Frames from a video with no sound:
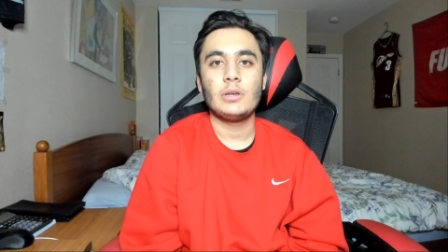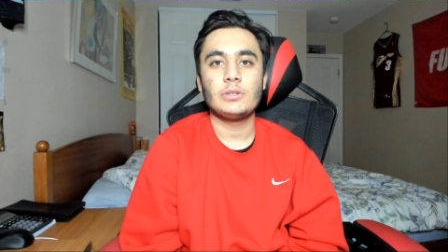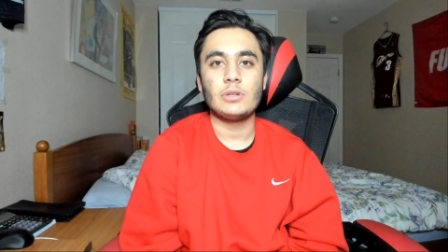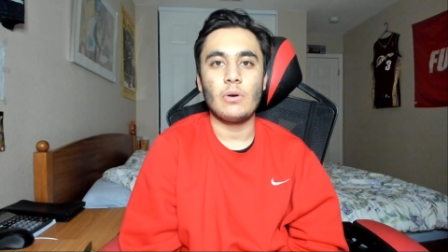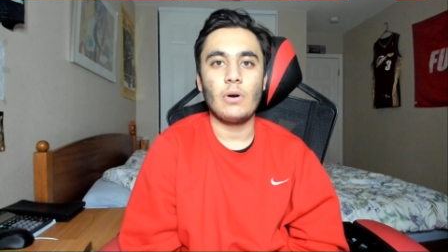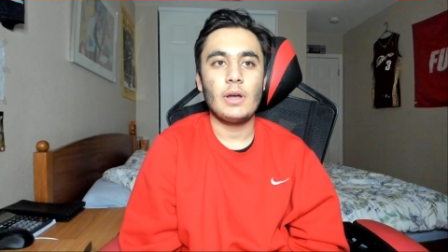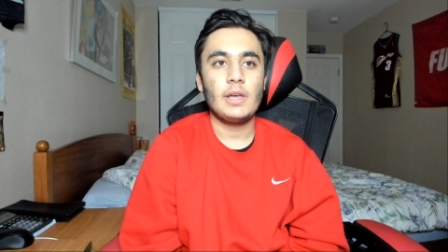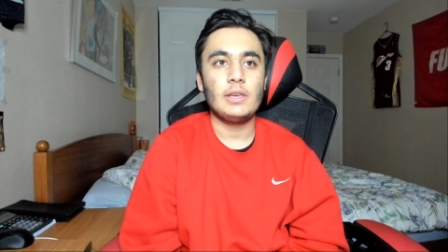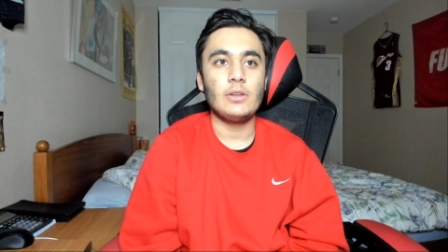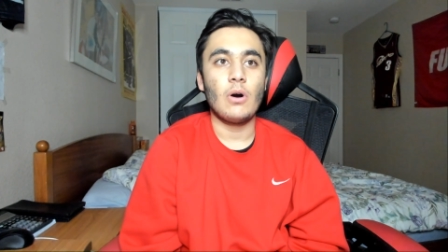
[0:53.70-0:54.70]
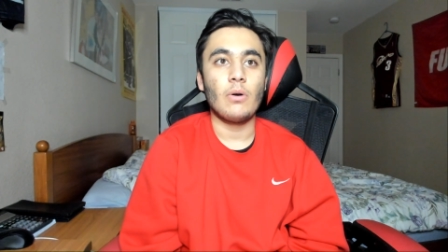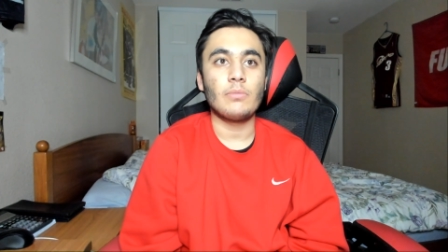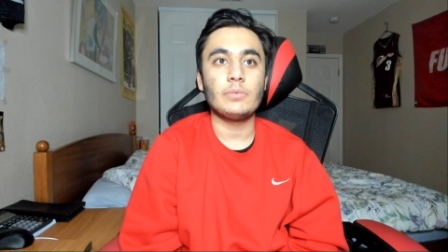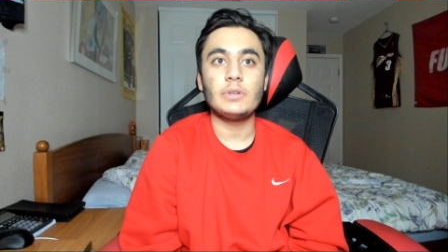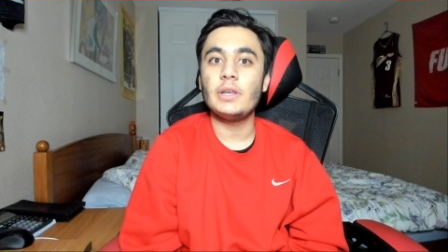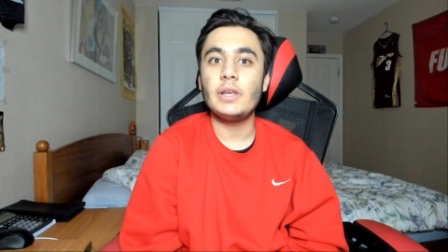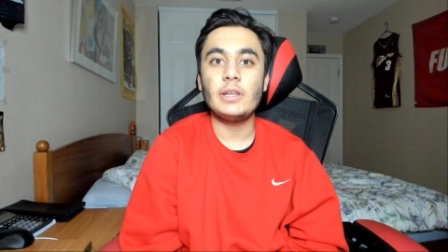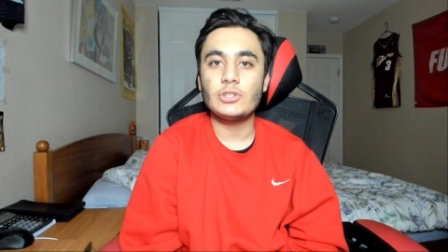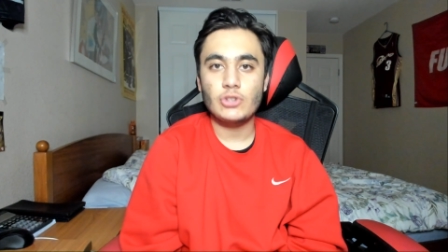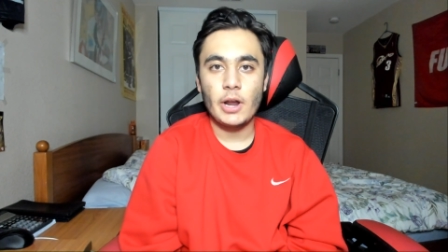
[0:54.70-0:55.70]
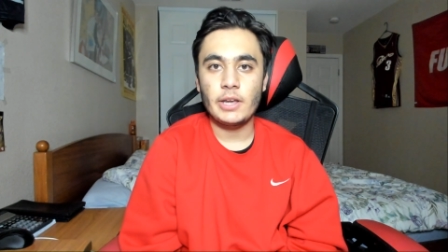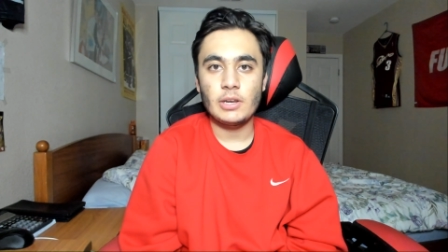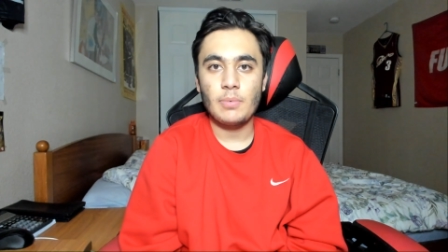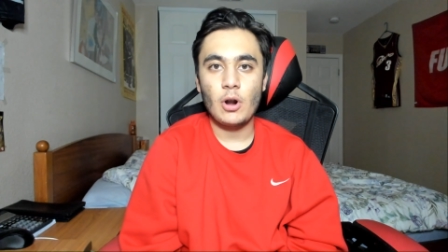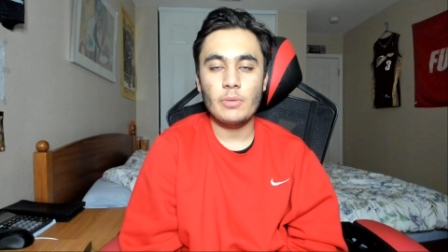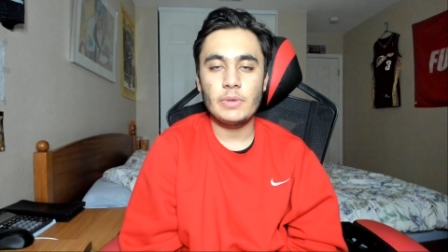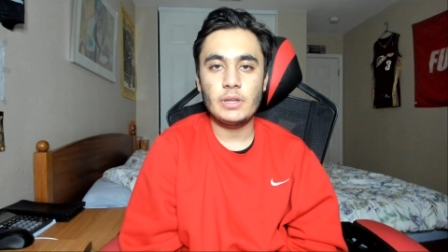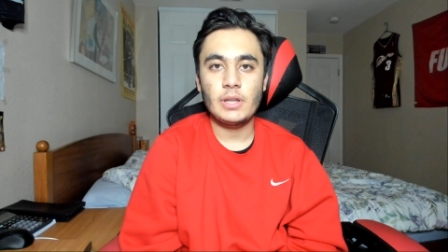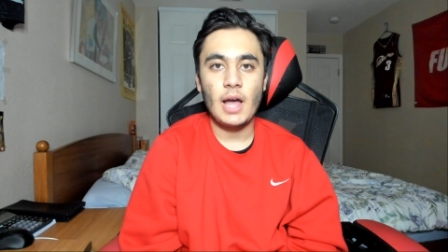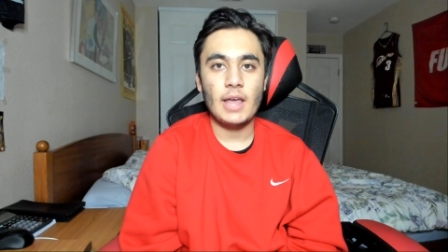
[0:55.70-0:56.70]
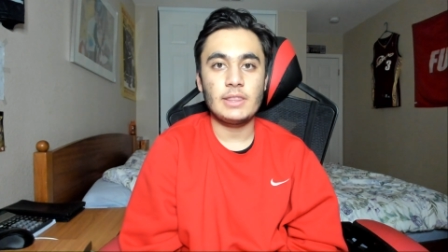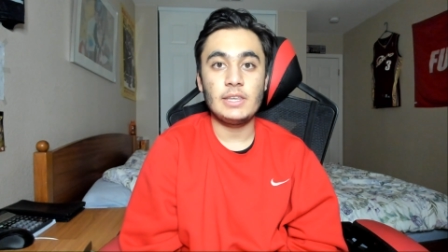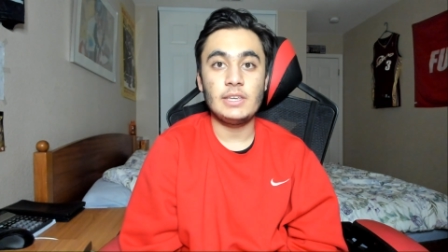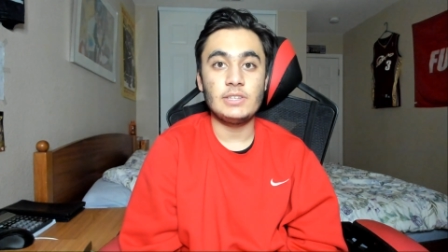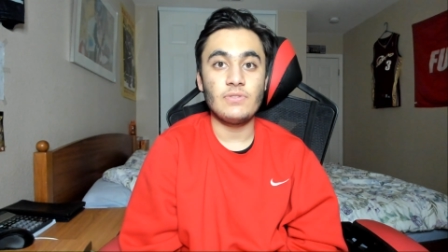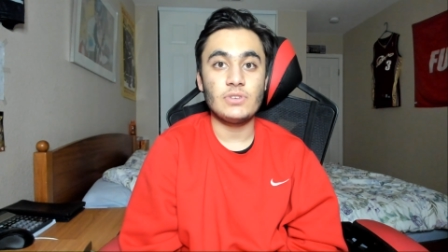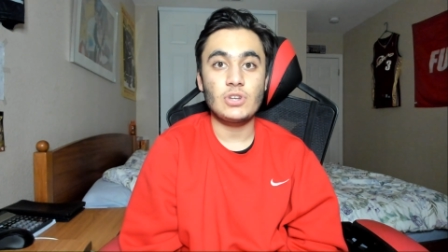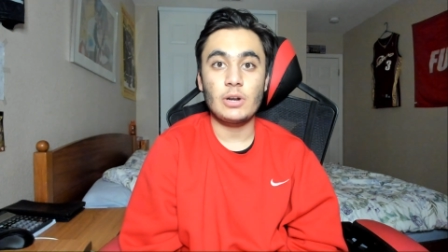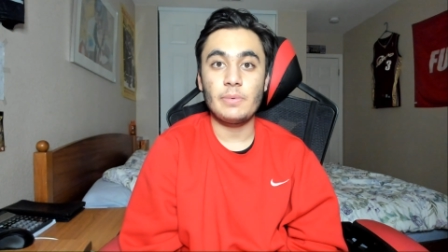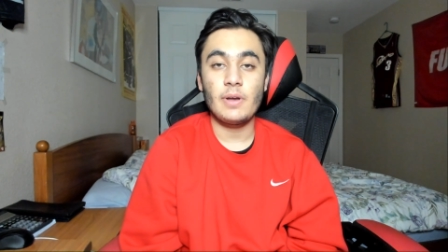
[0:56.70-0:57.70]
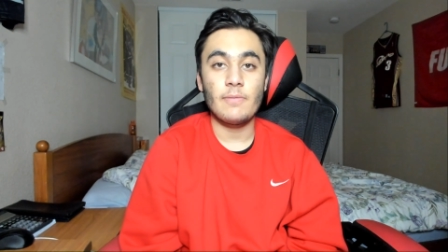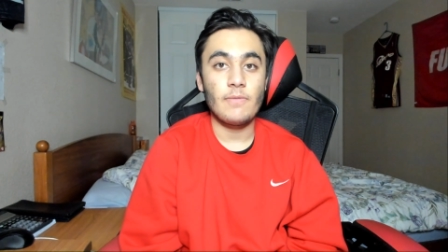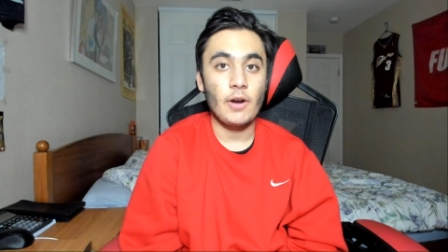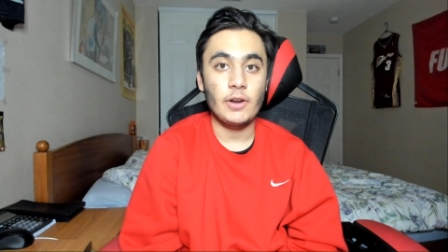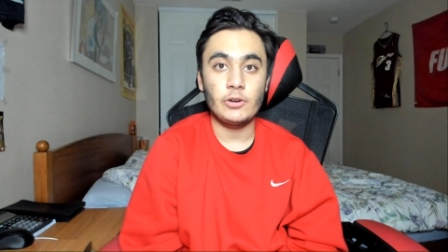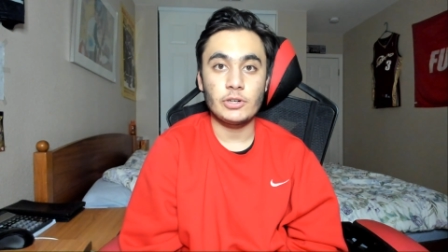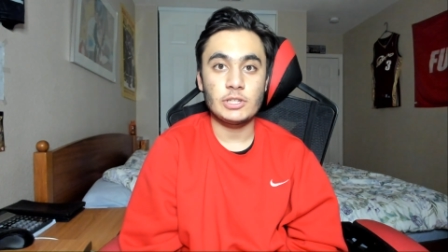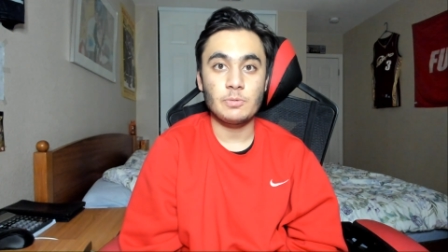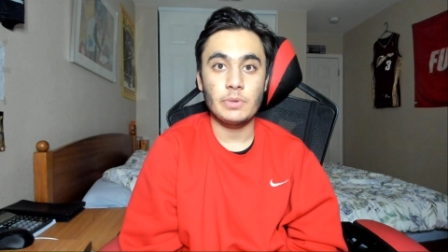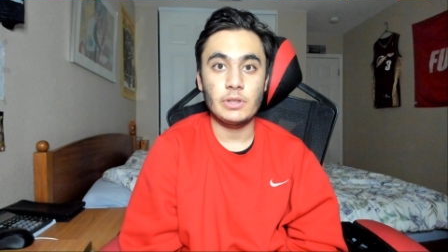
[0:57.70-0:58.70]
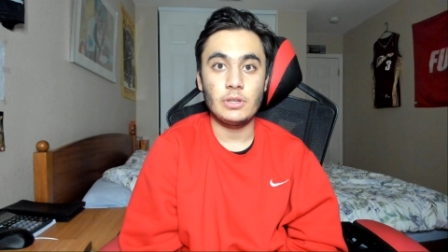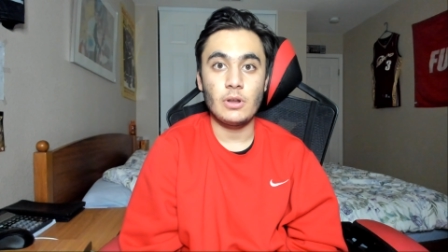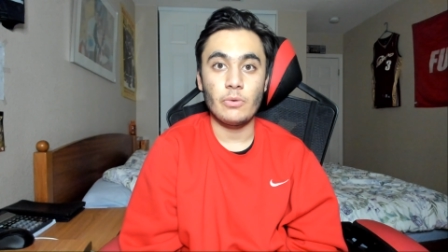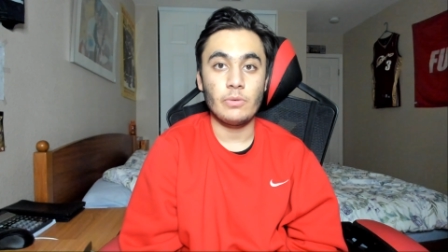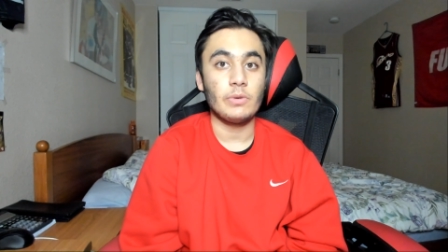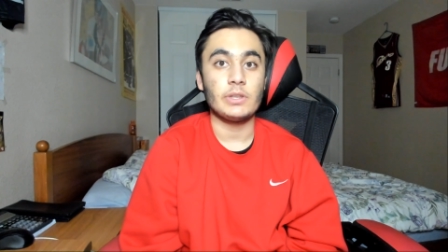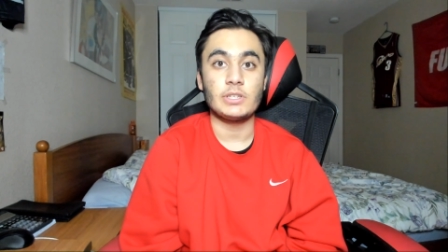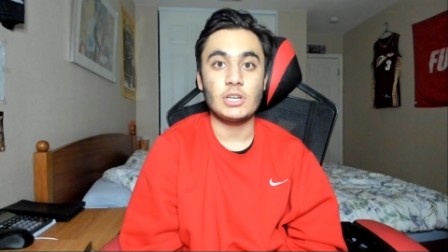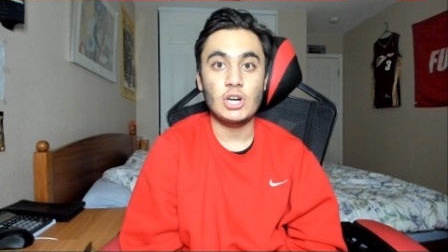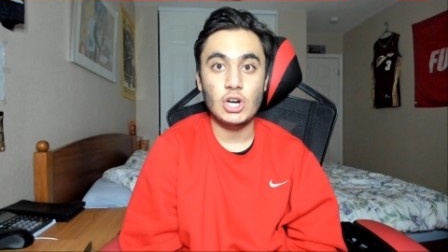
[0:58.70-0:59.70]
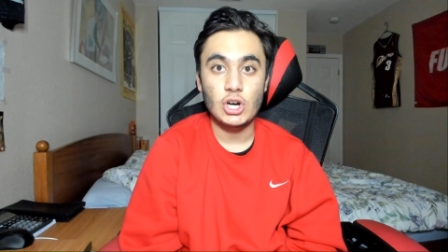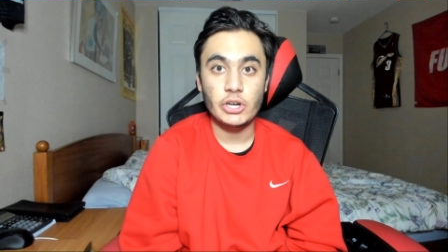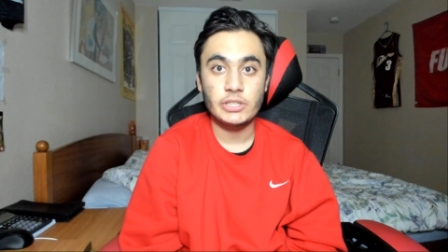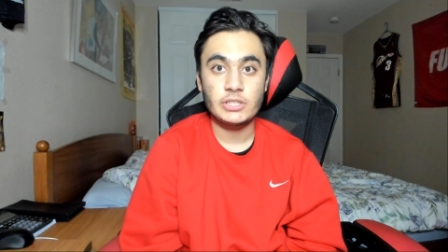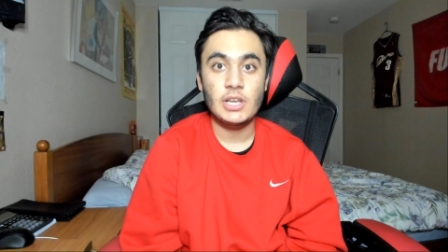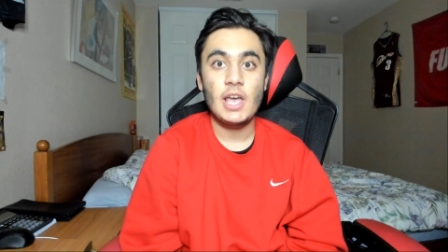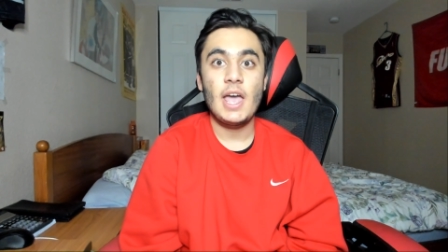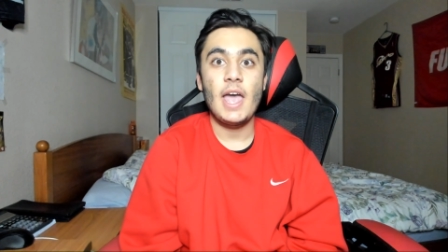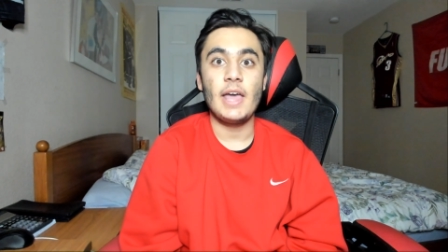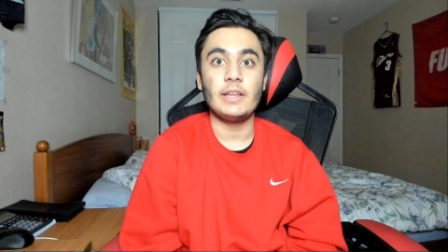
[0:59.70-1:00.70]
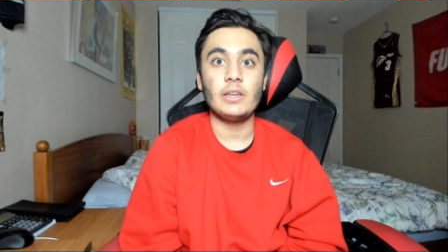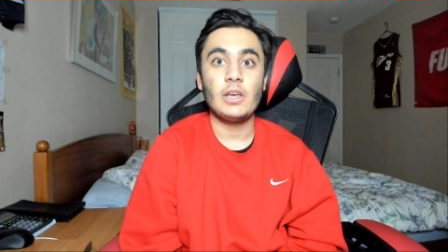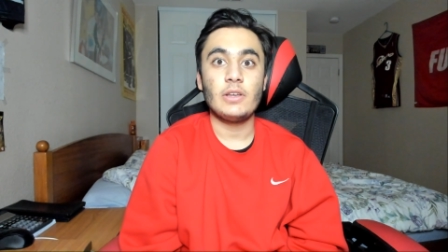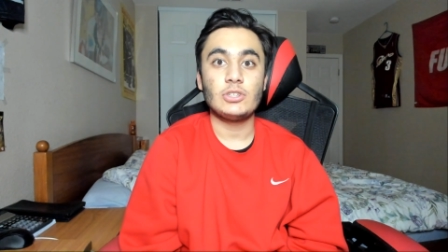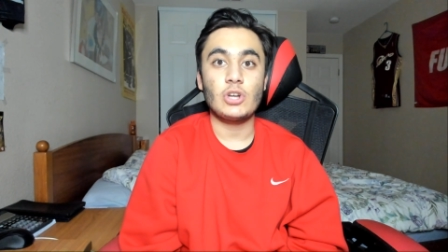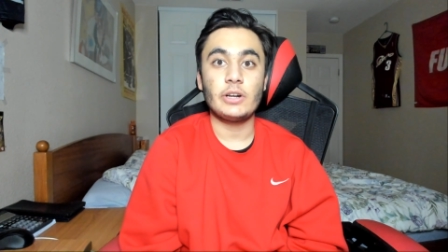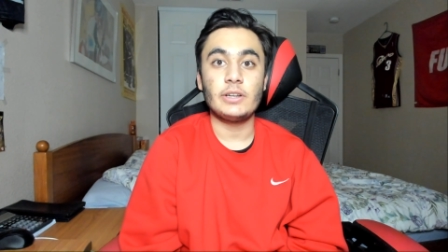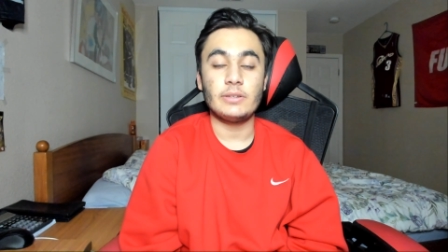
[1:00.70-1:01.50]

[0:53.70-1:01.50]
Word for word: So, you know, striking department, I think he's starting to become very crisp with you know with, with his hooks and starting